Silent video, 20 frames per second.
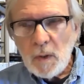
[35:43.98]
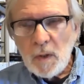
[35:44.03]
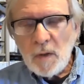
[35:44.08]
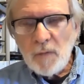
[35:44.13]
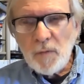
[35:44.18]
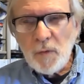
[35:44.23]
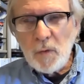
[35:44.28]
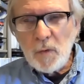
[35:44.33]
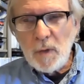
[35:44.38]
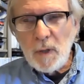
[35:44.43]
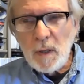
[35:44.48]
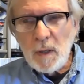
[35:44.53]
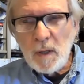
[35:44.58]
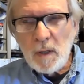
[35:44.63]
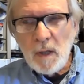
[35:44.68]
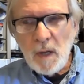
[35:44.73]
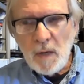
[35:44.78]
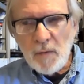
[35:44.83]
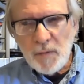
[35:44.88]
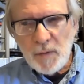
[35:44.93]
if you get
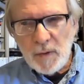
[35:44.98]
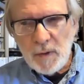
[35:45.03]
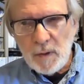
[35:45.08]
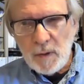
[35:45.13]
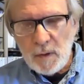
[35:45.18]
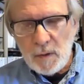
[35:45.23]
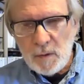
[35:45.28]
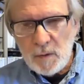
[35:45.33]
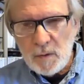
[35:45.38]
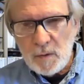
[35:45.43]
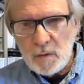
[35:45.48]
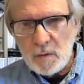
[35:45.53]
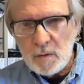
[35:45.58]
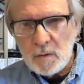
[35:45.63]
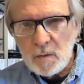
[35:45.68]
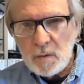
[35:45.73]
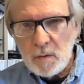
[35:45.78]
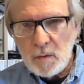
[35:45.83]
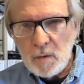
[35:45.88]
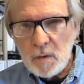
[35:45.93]
enough kids
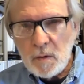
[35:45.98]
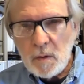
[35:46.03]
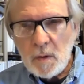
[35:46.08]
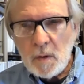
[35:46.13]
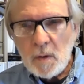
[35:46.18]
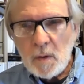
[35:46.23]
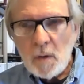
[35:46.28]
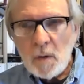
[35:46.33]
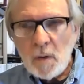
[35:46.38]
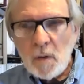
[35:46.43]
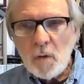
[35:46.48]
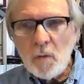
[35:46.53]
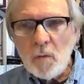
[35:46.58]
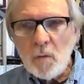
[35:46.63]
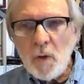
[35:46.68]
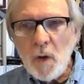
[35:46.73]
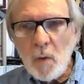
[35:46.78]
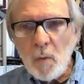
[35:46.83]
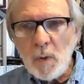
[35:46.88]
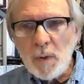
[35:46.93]
who
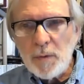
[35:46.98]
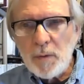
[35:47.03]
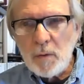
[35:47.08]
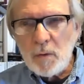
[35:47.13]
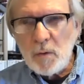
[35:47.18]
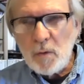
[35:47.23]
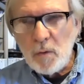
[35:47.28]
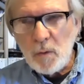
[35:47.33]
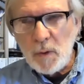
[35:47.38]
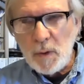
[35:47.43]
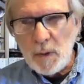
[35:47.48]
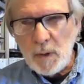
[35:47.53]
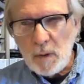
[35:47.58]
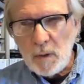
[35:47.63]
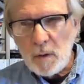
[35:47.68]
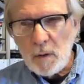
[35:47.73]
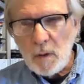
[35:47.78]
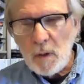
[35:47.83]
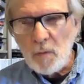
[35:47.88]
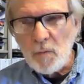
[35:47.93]
know what they're
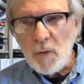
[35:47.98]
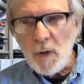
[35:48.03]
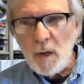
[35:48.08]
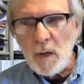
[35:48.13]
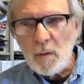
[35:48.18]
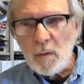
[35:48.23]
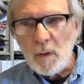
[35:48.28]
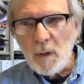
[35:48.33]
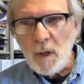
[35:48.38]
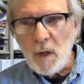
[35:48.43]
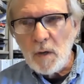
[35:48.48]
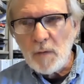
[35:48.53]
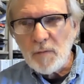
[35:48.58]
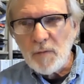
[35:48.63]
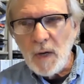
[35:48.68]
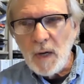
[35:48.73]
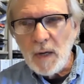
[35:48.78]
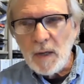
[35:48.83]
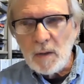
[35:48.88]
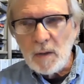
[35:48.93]
doing around
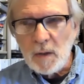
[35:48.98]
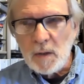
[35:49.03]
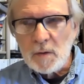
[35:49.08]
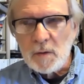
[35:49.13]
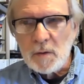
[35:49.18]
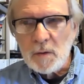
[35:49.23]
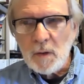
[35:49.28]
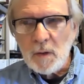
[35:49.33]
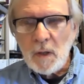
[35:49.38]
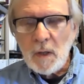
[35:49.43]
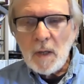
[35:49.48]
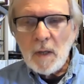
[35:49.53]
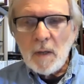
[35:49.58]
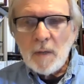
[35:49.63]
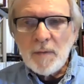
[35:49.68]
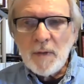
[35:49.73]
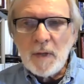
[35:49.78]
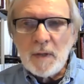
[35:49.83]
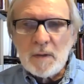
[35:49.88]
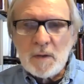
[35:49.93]
nonviolence,
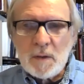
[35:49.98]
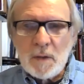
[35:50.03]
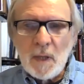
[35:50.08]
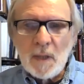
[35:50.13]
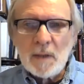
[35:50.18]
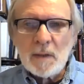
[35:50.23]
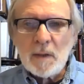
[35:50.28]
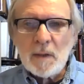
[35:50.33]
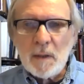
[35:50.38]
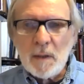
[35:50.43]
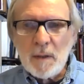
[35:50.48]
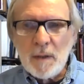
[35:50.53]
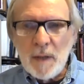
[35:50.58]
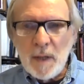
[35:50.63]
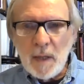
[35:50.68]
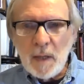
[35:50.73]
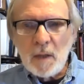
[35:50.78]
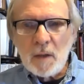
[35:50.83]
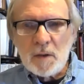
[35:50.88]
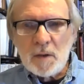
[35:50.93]
then suddenly
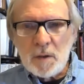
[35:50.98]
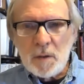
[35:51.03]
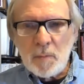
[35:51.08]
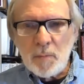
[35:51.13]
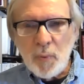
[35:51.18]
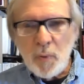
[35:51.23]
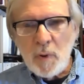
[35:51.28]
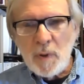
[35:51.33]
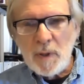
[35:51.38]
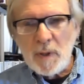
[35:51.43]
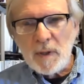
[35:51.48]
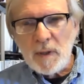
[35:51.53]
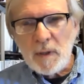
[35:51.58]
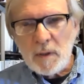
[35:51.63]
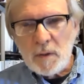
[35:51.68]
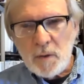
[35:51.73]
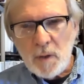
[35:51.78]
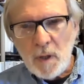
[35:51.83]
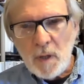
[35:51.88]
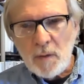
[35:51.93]
they are supporting
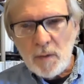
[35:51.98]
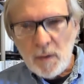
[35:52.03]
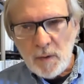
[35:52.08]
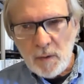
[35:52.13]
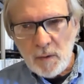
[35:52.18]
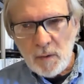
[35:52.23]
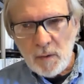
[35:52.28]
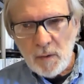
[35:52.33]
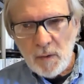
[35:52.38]
each other.